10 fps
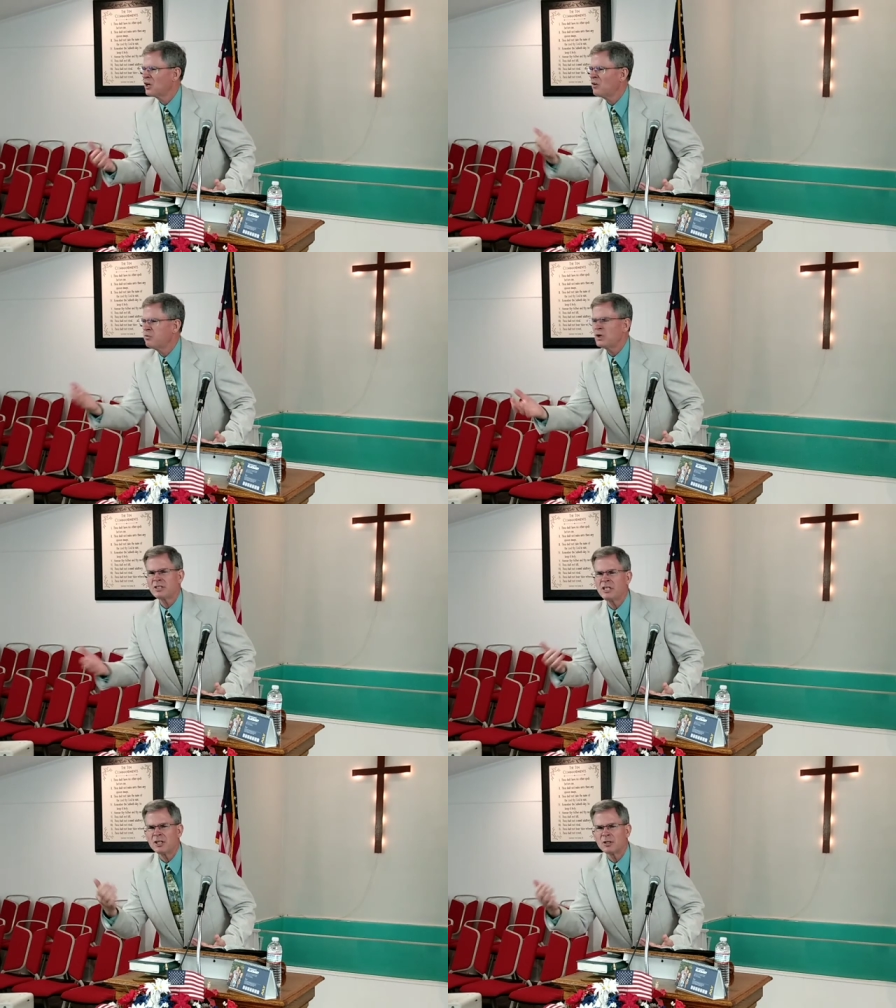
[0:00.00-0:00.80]
of what
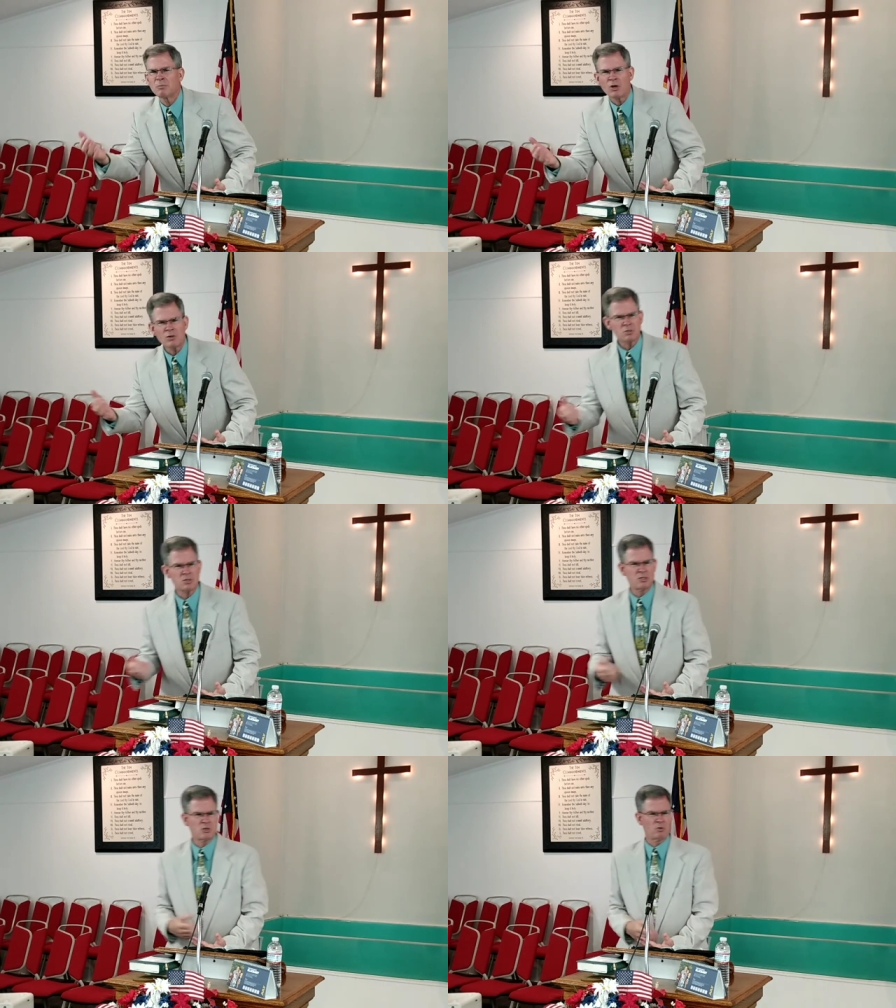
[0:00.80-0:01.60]
the other
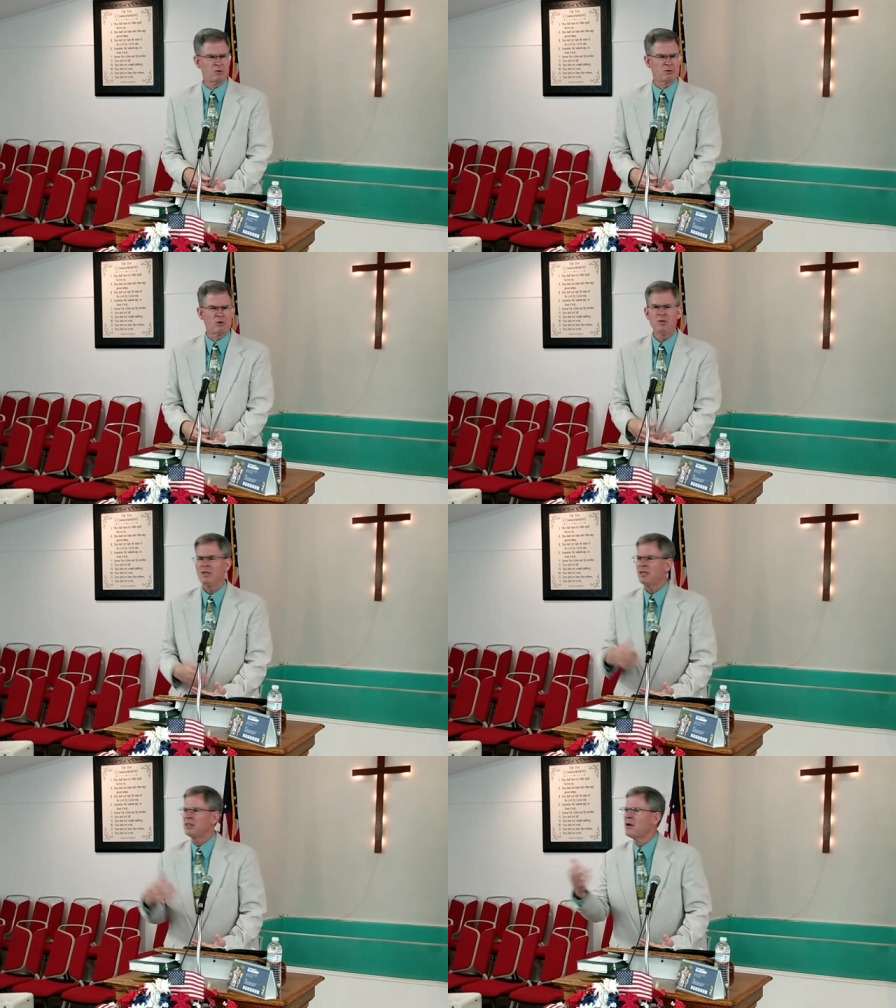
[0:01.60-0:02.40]
person is going through,
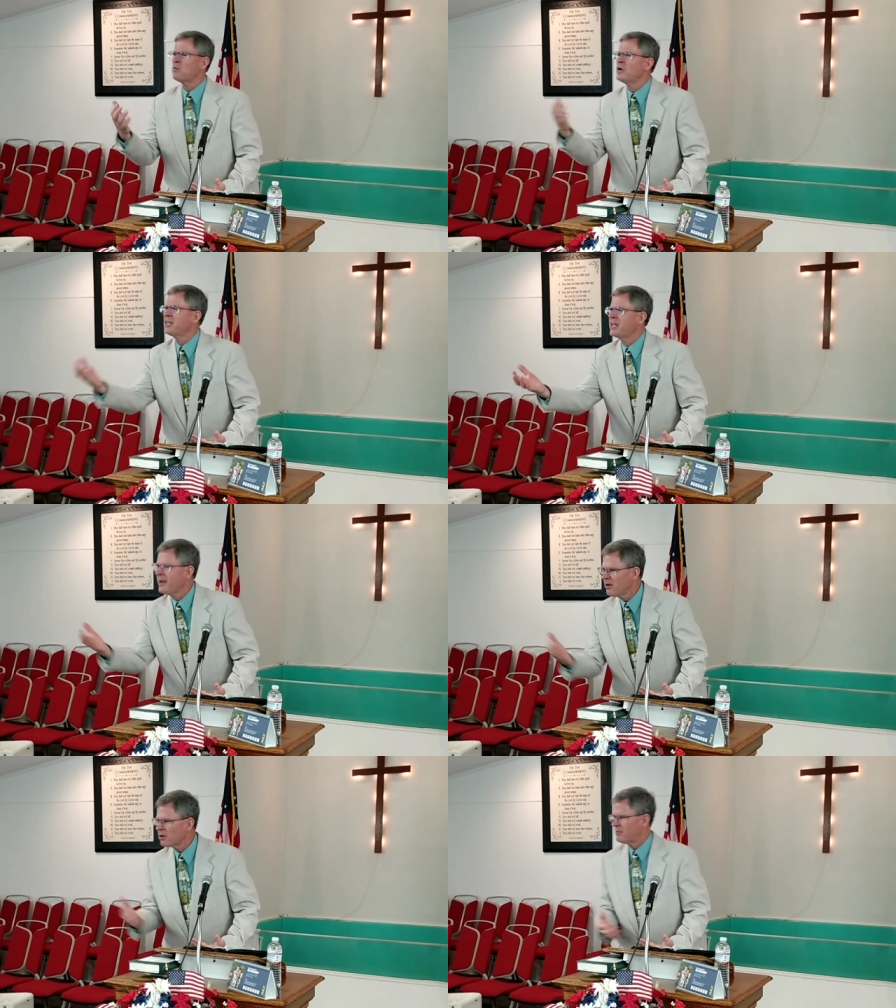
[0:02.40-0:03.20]
that we
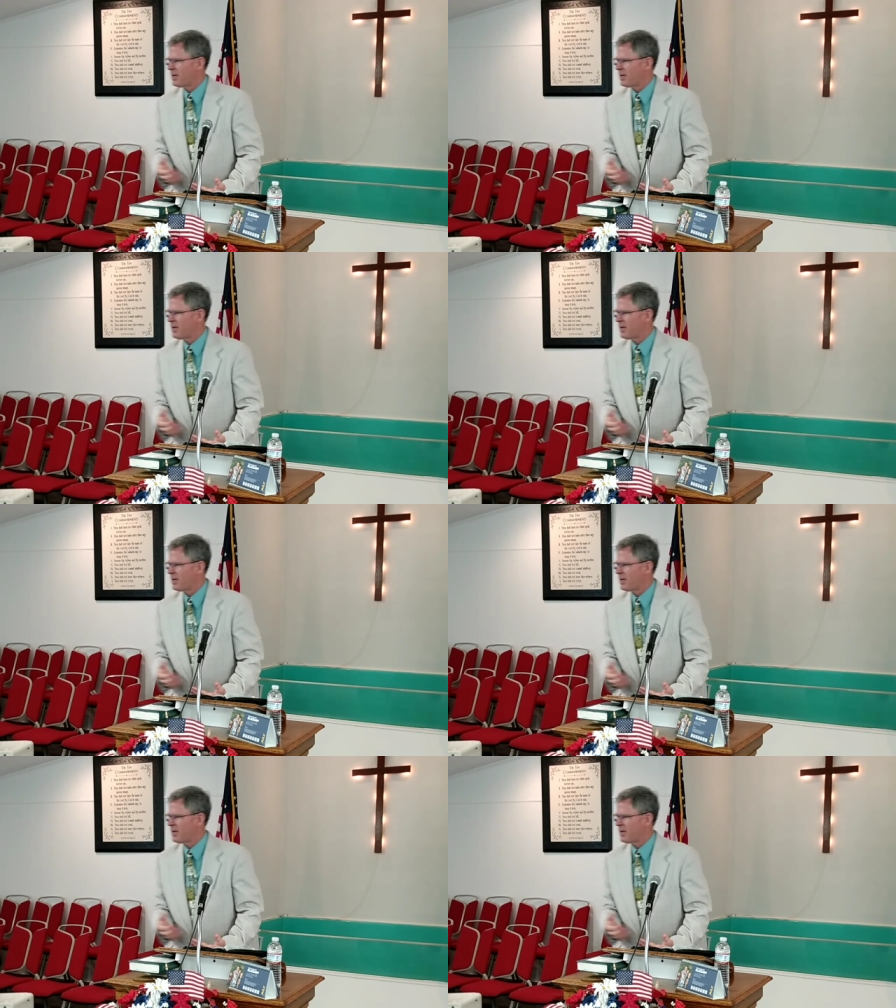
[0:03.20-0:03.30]
care